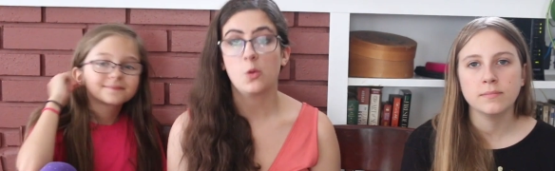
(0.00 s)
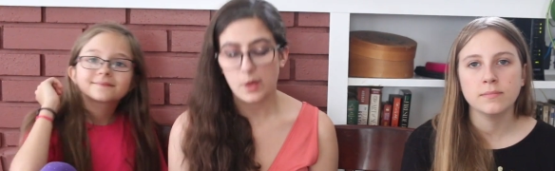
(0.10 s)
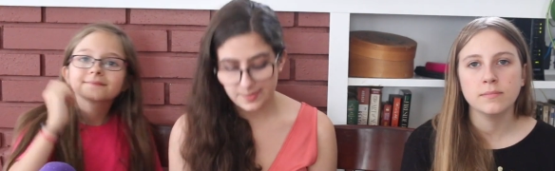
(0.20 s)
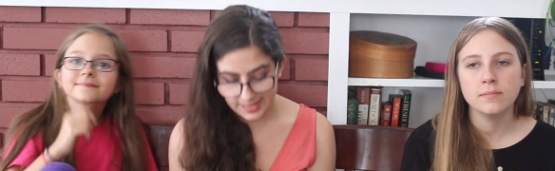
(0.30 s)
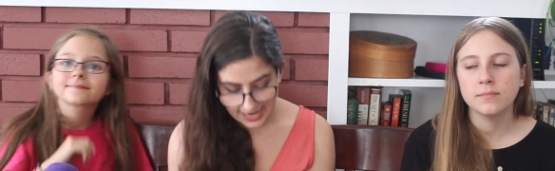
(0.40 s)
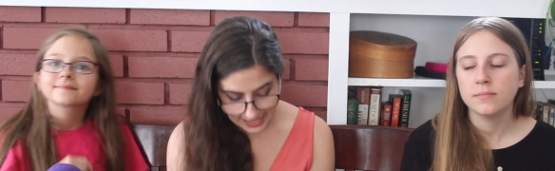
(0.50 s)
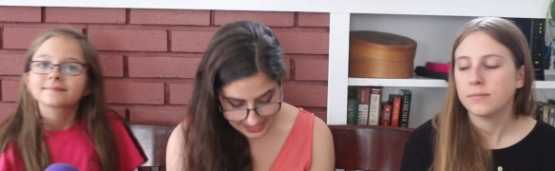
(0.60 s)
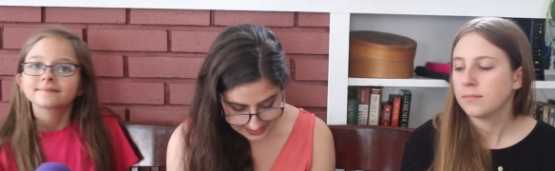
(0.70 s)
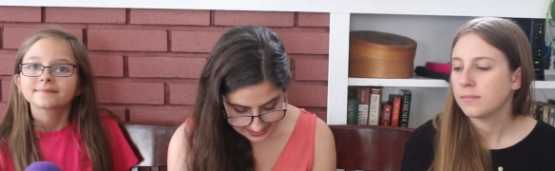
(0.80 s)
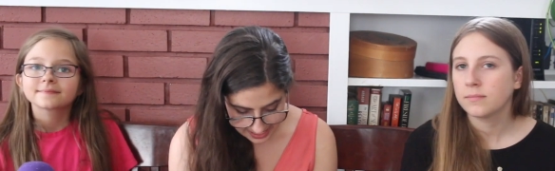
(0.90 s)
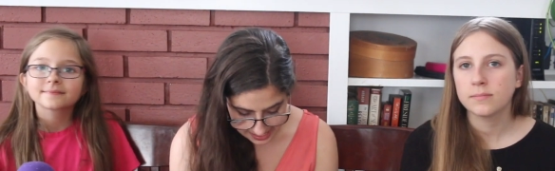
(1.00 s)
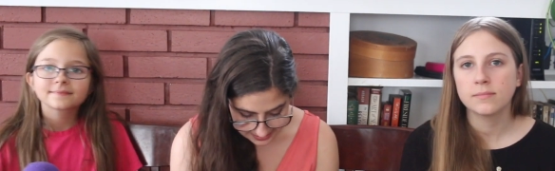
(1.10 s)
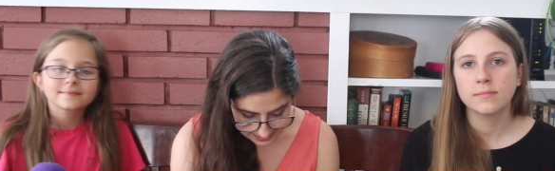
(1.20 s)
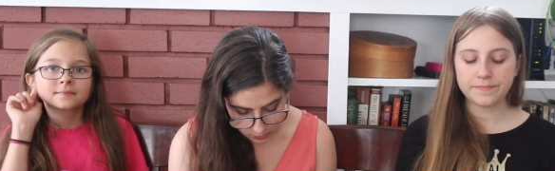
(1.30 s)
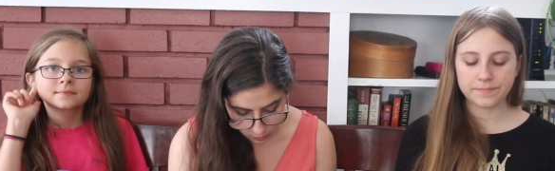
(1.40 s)
Speaker 1: the website, it
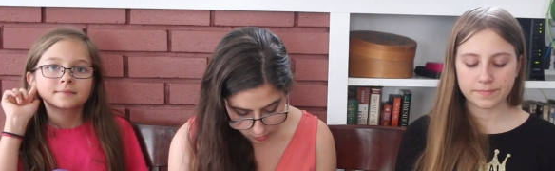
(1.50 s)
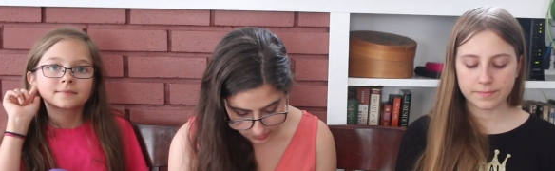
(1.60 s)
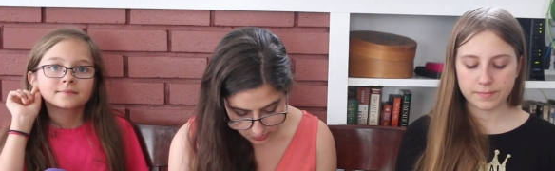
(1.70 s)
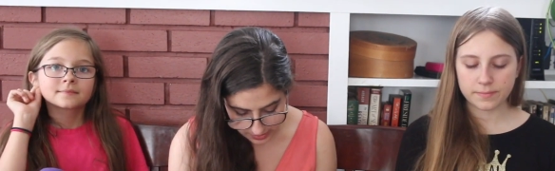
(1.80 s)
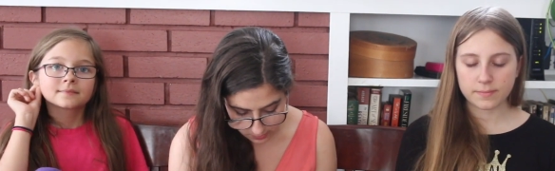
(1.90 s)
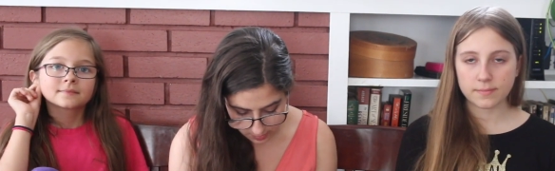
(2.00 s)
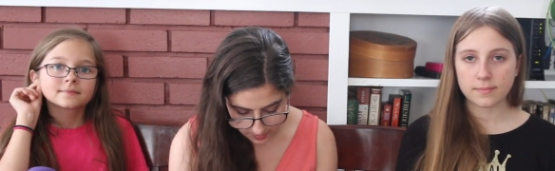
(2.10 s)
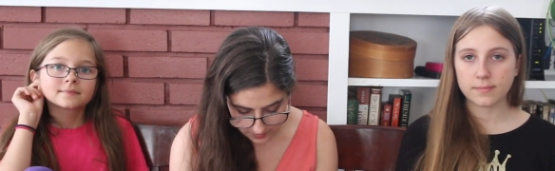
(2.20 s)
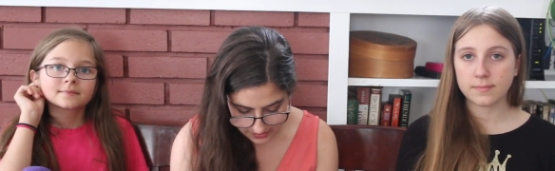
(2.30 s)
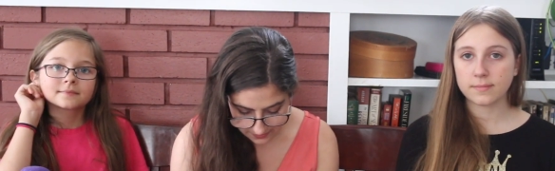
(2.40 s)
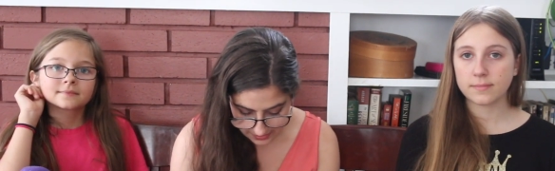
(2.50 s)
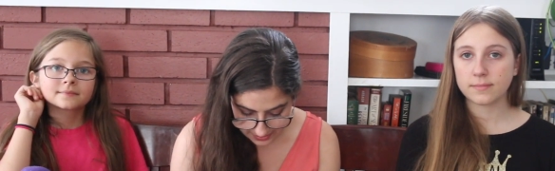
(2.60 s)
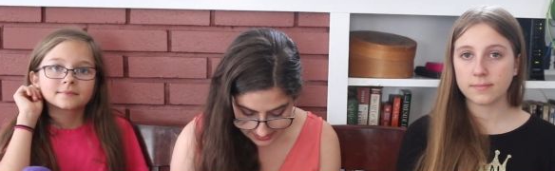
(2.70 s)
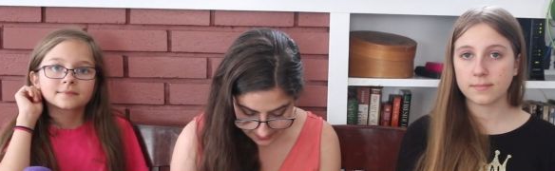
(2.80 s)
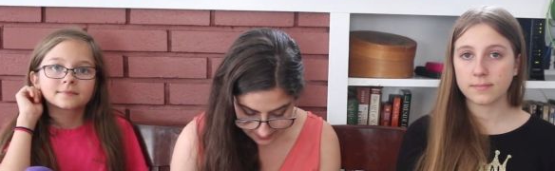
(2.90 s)
says the warm, sweet aroma of Div
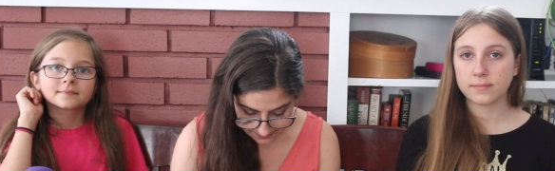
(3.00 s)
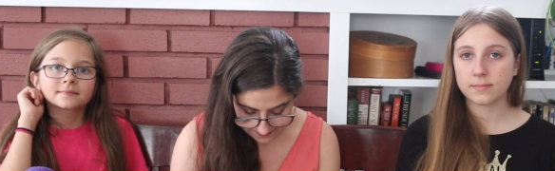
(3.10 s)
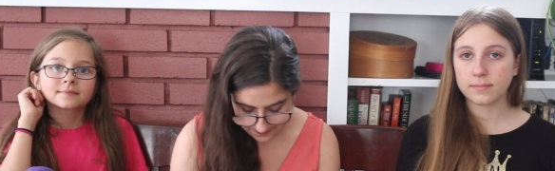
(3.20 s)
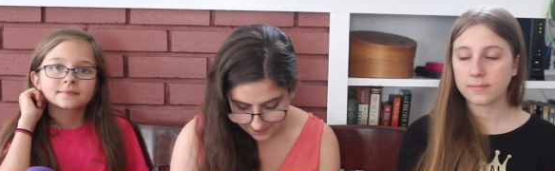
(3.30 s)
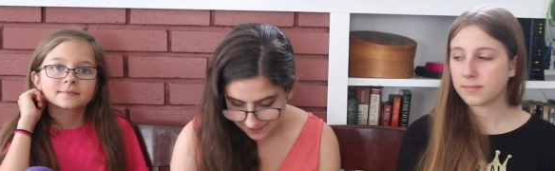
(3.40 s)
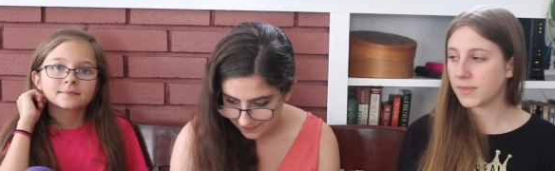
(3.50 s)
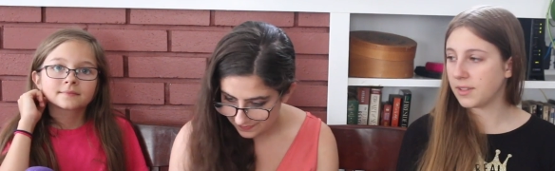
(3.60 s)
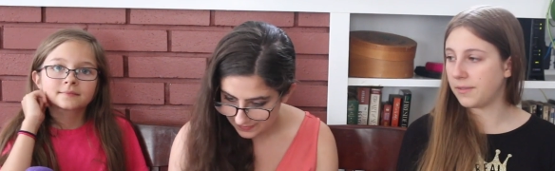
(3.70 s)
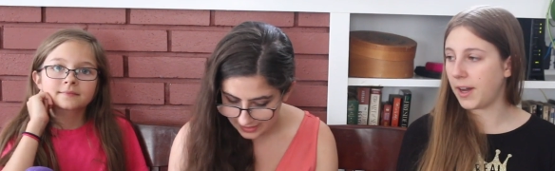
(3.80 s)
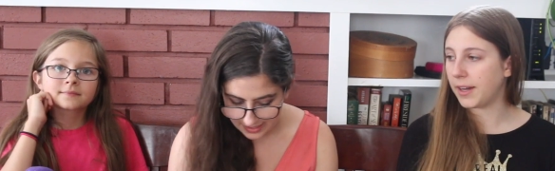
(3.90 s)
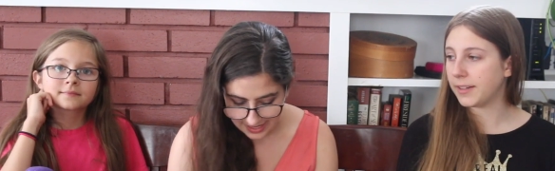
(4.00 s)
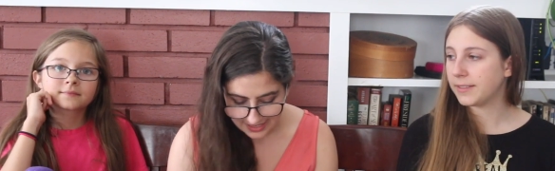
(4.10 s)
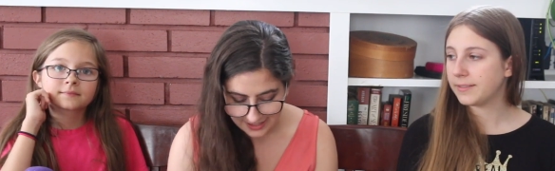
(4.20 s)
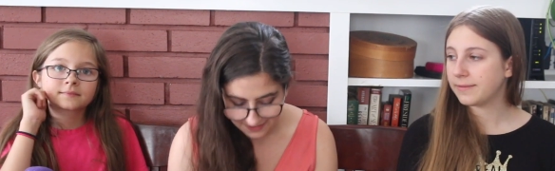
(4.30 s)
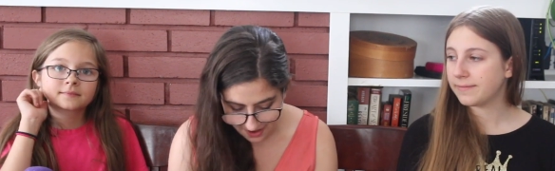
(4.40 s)
Div
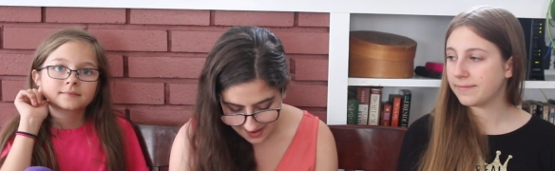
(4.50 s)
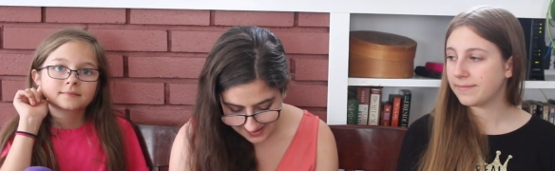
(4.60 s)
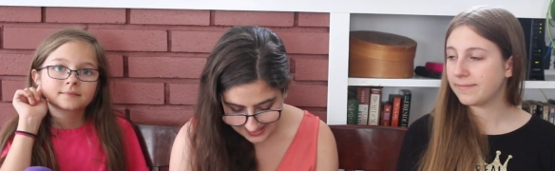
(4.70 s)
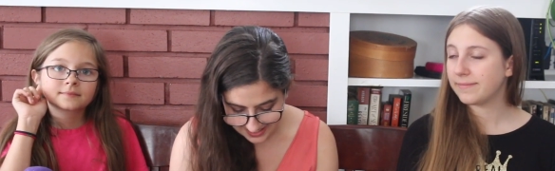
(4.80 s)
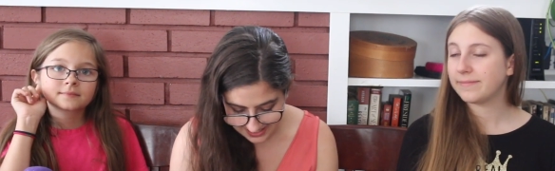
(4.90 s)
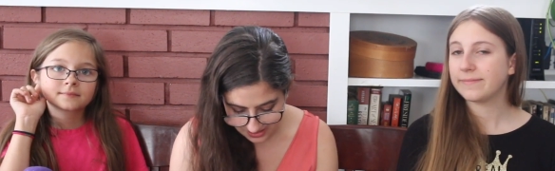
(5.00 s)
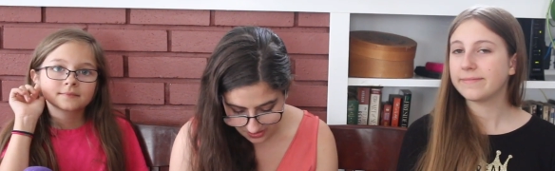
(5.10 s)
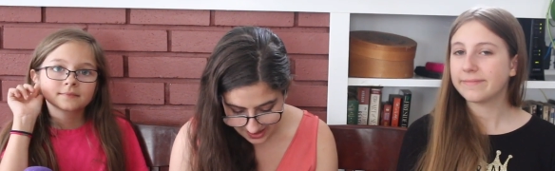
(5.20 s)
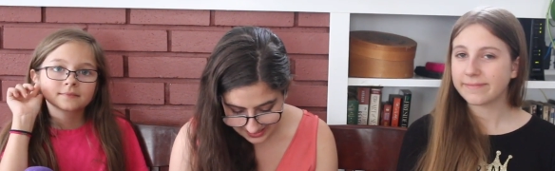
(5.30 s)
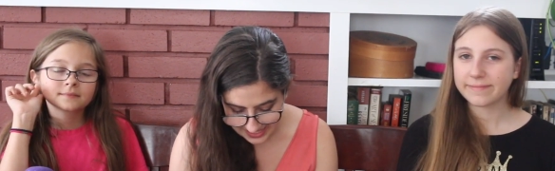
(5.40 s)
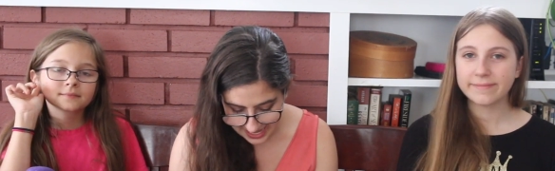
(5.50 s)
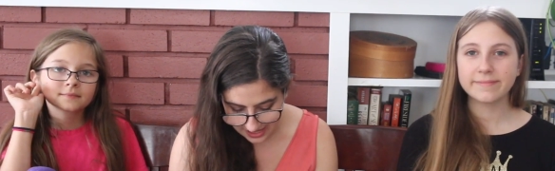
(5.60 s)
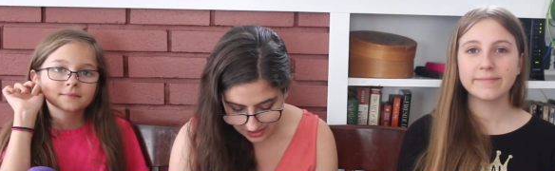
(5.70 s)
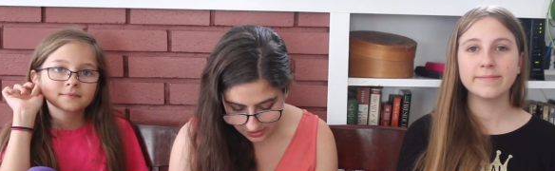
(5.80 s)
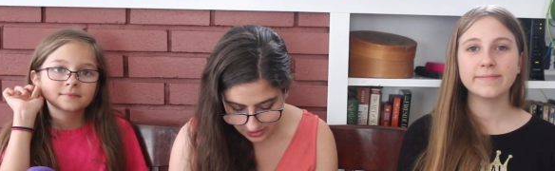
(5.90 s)
Davana. essential oil is the
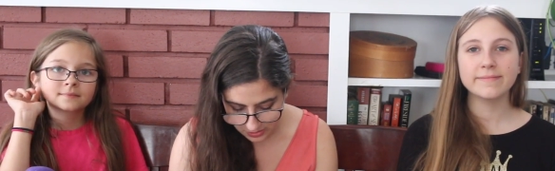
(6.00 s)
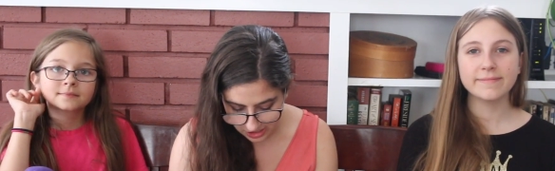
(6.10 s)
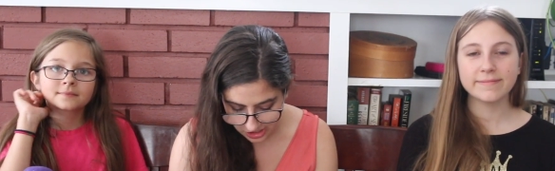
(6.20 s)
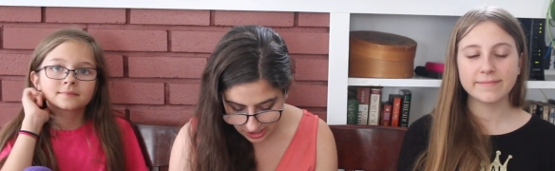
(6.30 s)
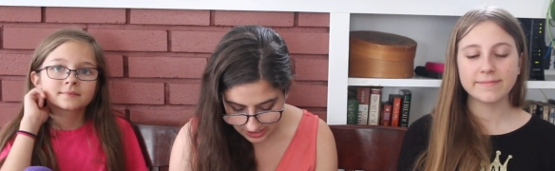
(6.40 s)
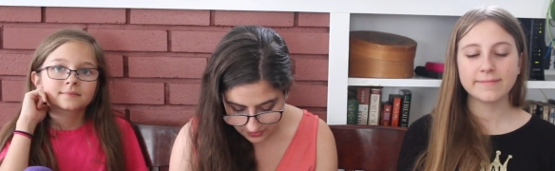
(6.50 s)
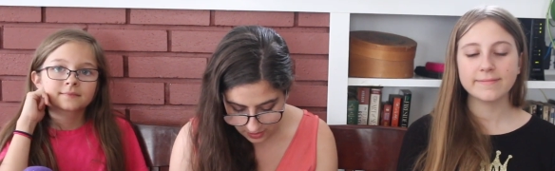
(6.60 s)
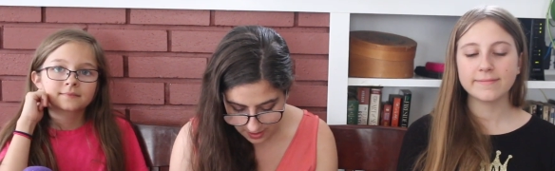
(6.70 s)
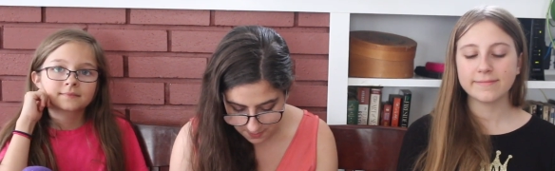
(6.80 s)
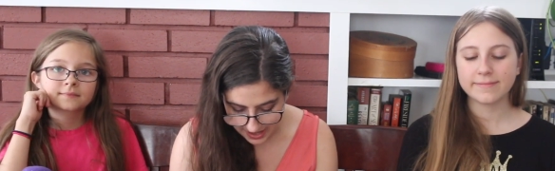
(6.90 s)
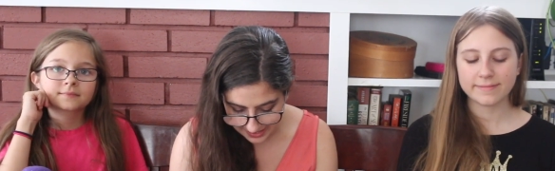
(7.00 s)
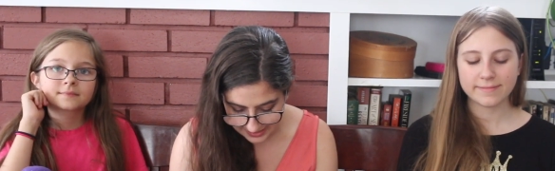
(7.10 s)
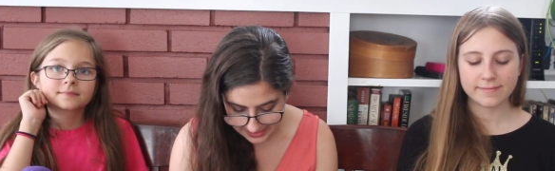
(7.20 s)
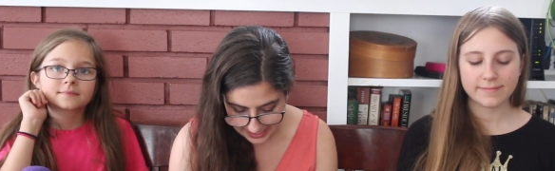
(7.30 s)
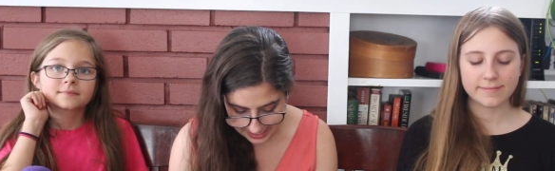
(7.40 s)
antidote to a stressful,
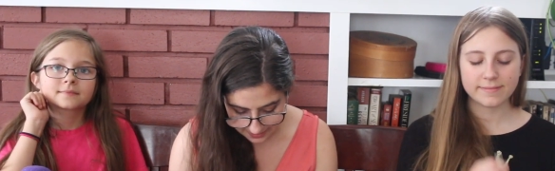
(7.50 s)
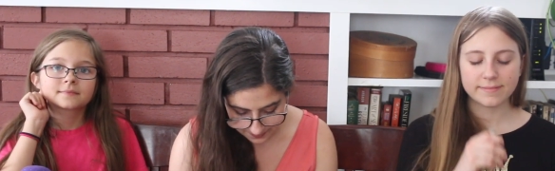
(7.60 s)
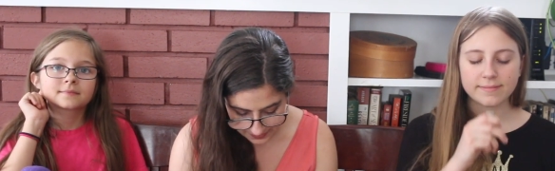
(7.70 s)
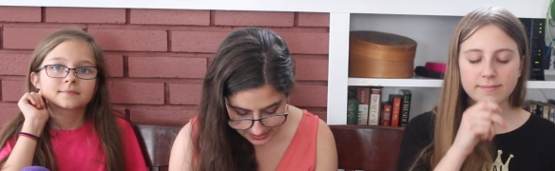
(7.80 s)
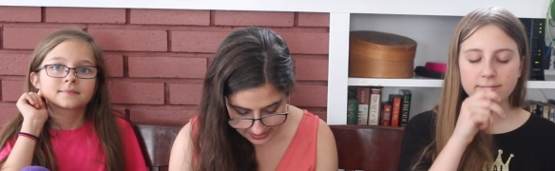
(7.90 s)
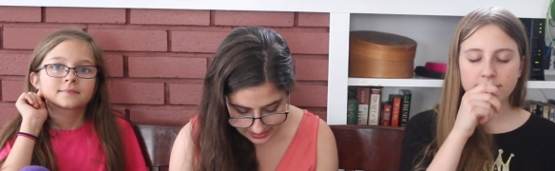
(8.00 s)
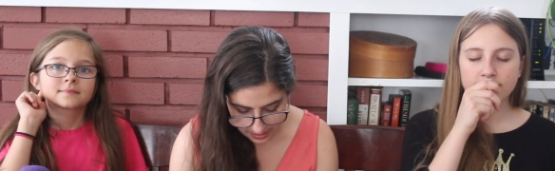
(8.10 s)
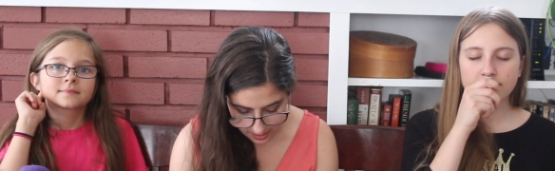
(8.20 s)
unbalanced day. The